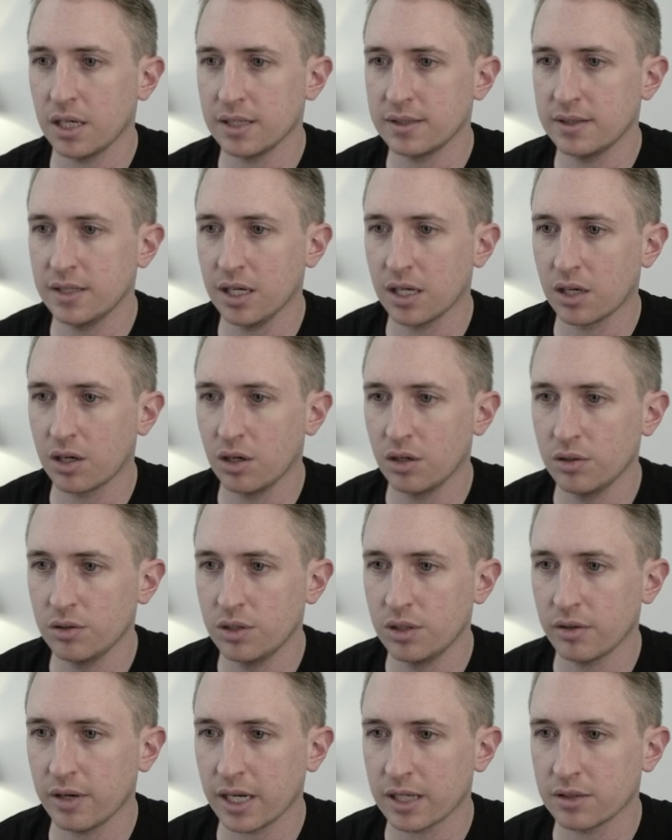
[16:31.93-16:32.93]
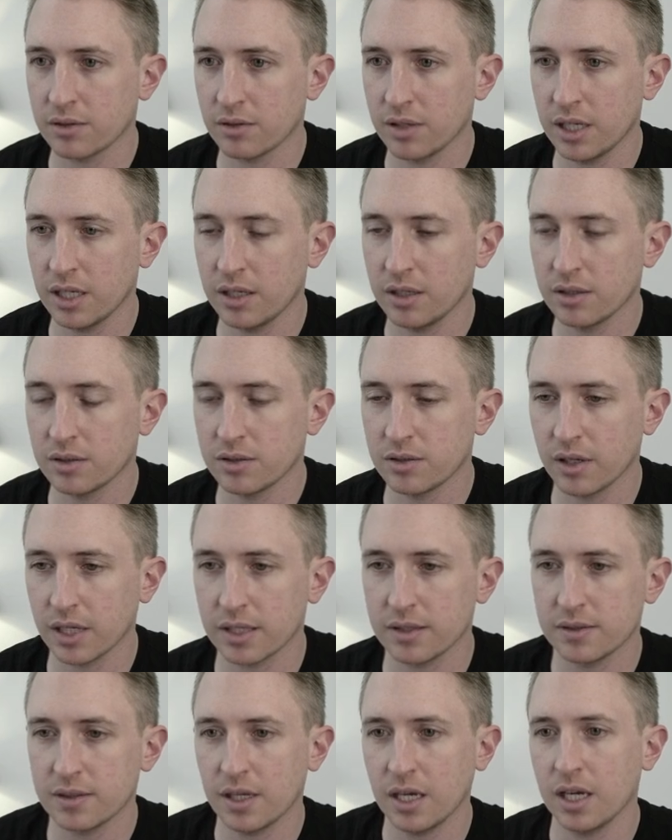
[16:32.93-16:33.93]
I see a code directory, so I
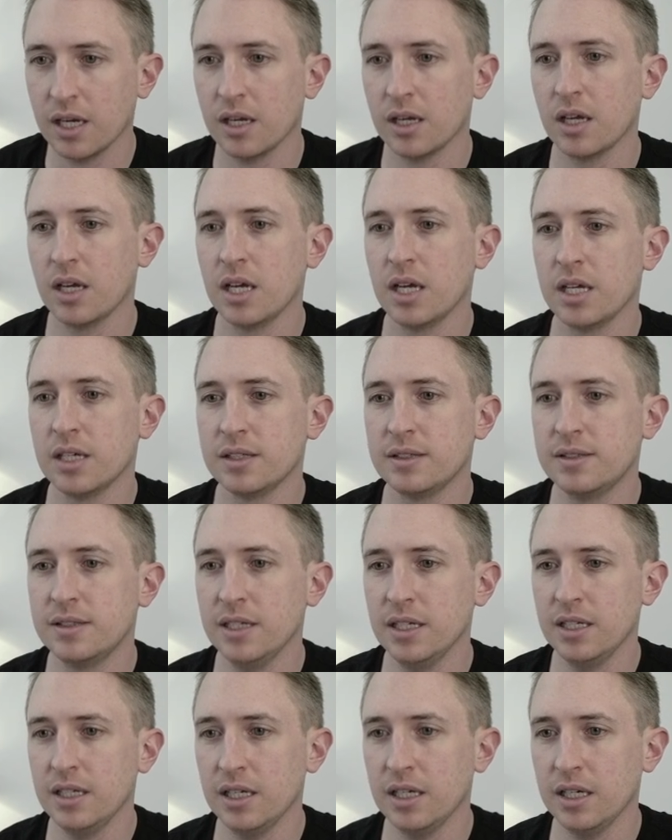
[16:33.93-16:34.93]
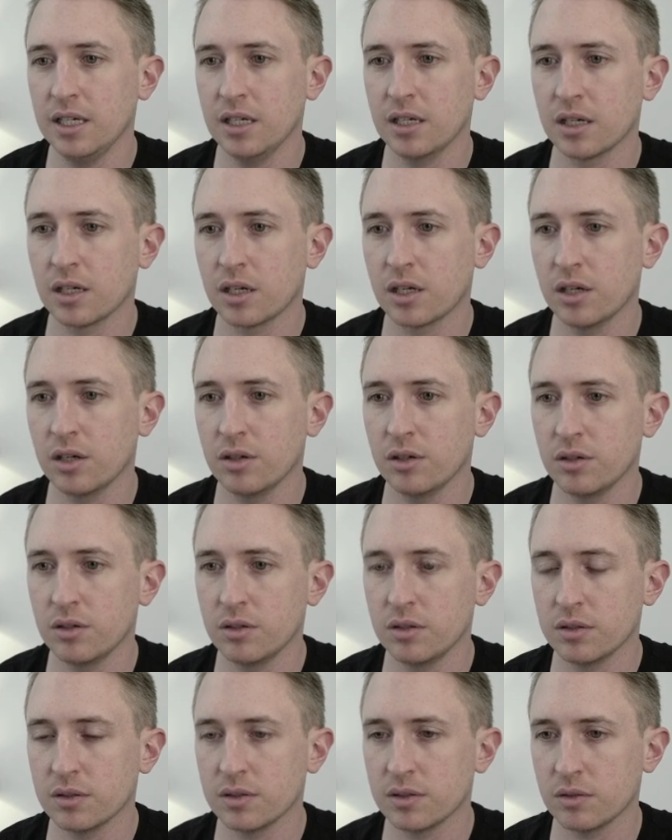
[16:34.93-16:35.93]
can say cd
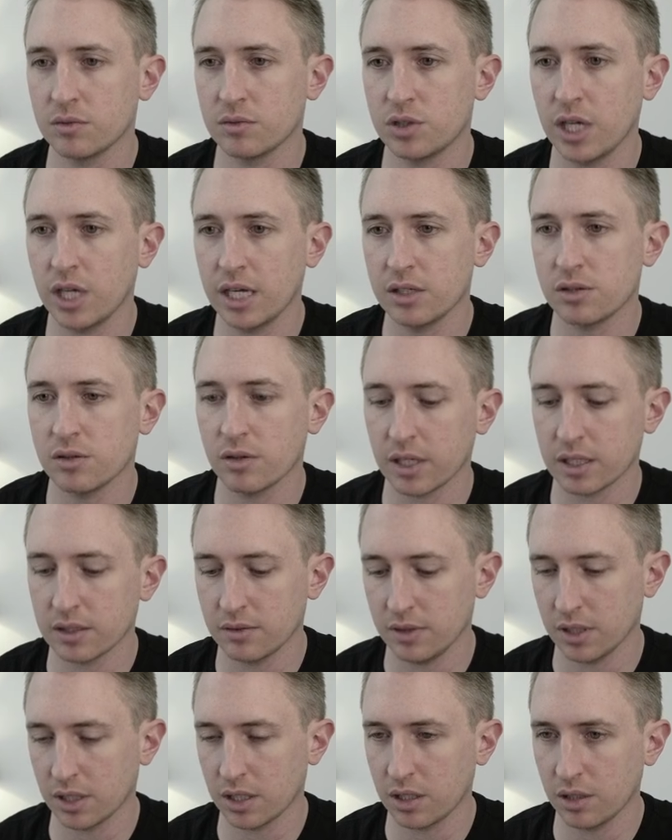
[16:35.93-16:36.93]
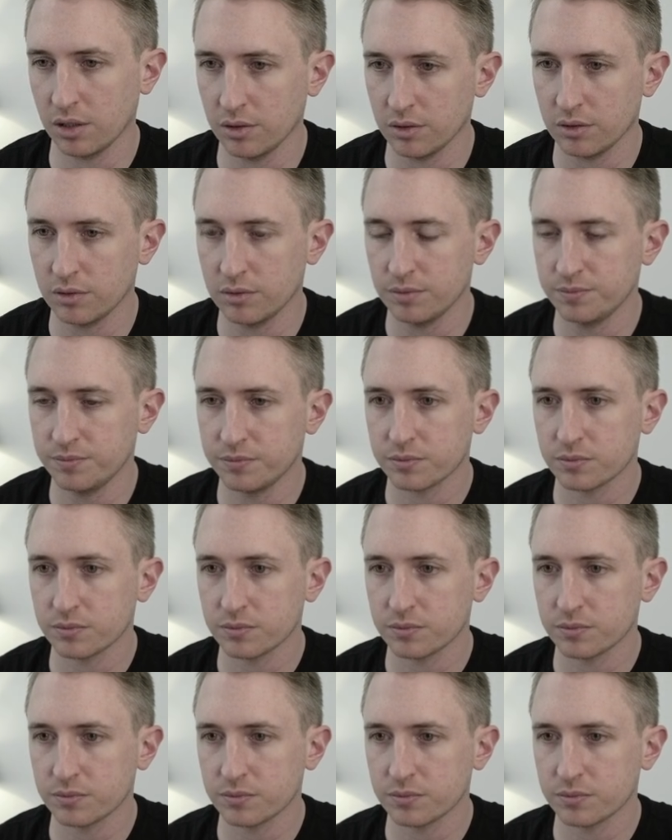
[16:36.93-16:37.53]
code, so change directory to code.